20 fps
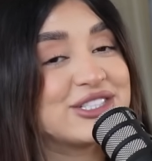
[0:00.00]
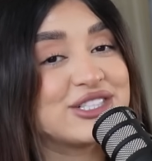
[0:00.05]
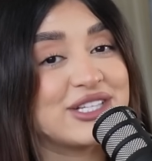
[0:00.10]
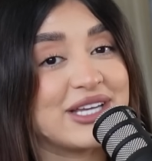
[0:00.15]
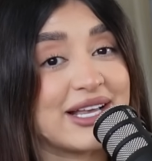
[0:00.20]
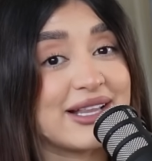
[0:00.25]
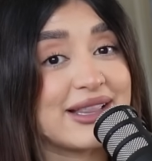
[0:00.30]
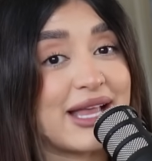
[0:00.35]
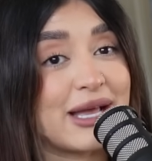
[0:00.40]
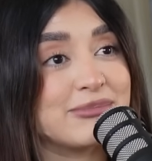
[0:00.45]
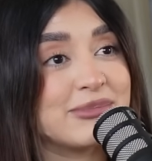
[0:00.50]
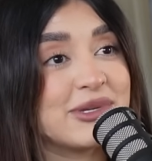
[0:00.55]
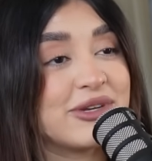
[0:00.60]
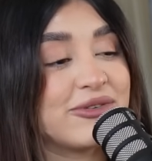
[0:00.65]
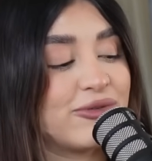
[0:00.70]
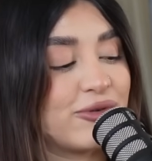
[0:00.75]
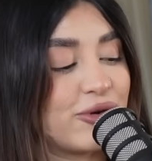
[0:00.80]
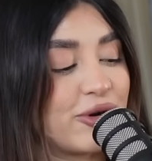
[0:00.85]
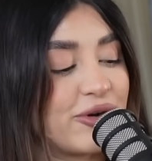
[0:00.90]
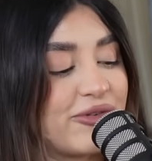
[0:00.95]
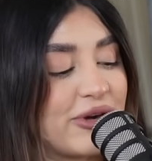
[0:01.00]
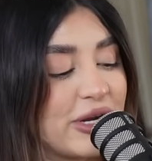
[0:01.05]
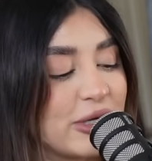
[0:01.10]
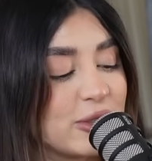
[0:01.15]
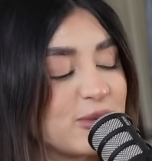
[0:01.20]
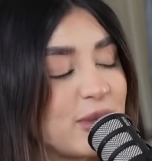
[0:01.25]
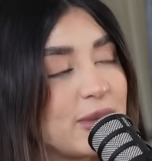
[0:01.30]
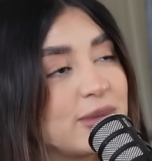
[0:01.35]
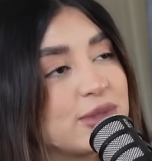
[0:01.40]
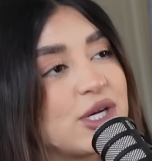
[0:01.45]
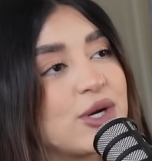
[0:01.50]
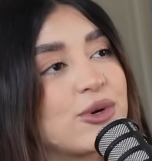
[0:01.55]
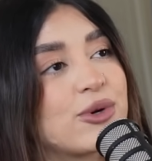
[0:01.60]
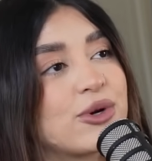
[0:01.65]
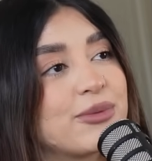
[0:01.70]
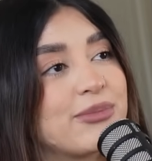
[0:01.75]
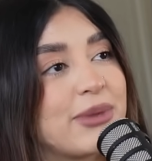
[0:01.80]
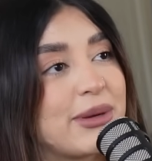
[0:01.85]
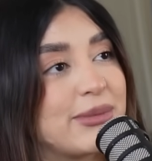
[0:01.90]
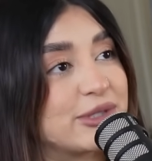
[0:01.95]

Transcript: She glammed me for Franco's baby shower, my